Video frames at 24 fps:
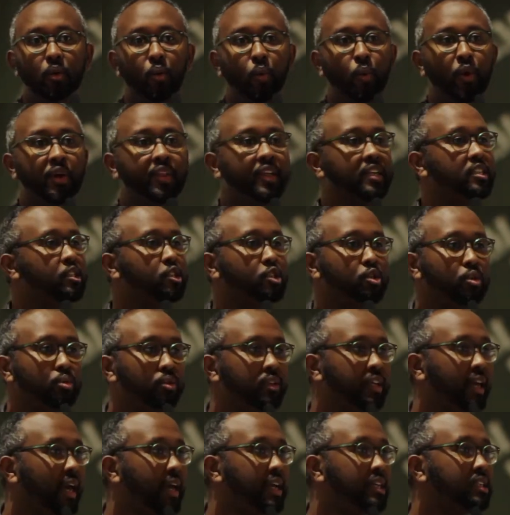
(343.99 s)
with a
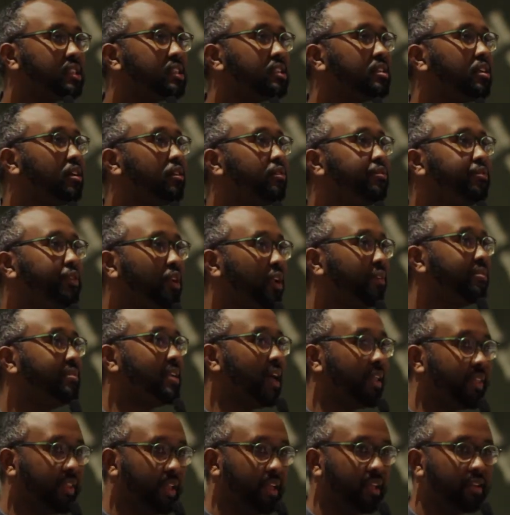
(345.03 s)
suitcase full of
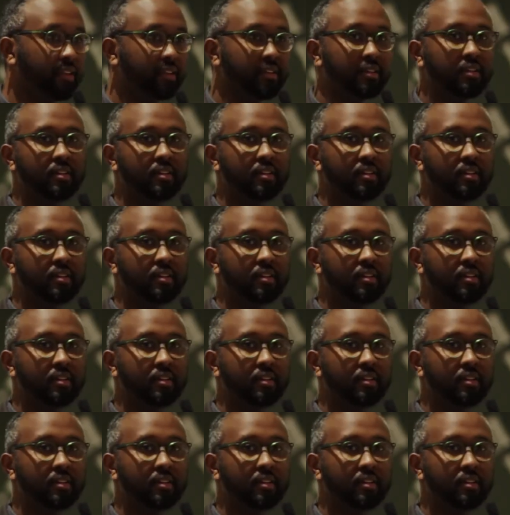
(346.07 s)
nothing